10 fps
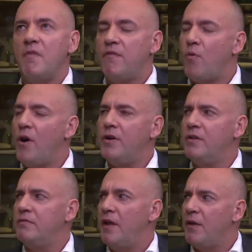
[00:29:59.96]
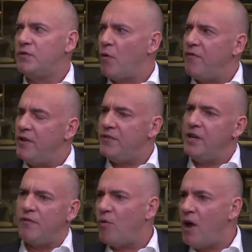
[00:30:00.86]
four hundred, I think it's four
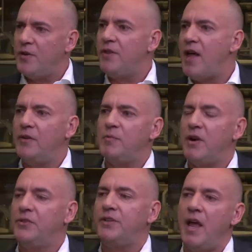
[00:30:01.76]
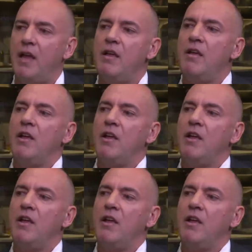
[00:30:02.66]
fifty or four hundred thousand barrels a day